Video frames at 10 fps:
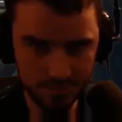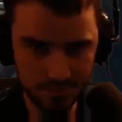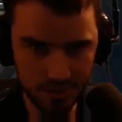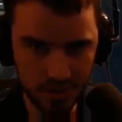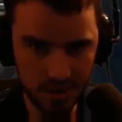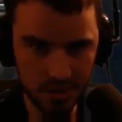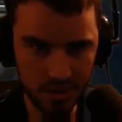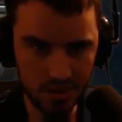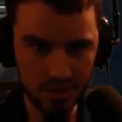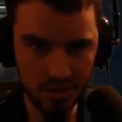
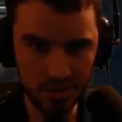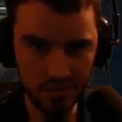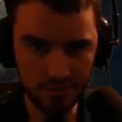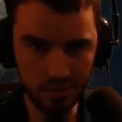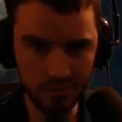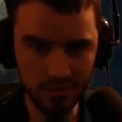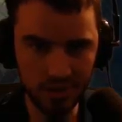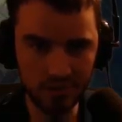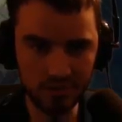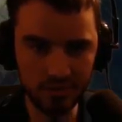uh, four and
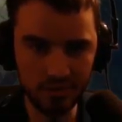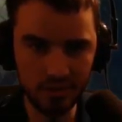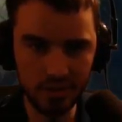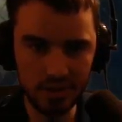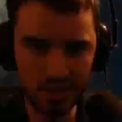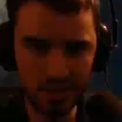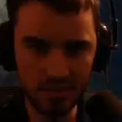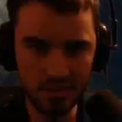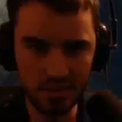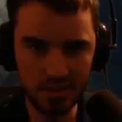five. He's 11
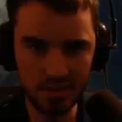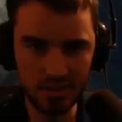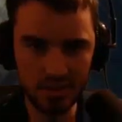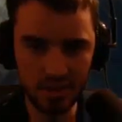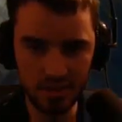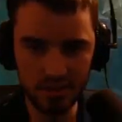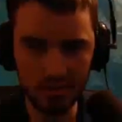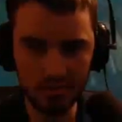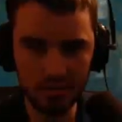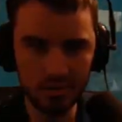assists. He's not, you know,
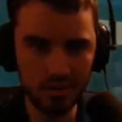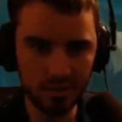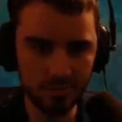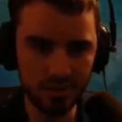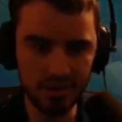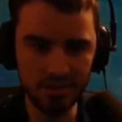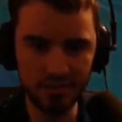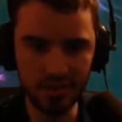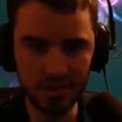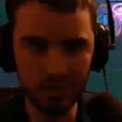completely feeding.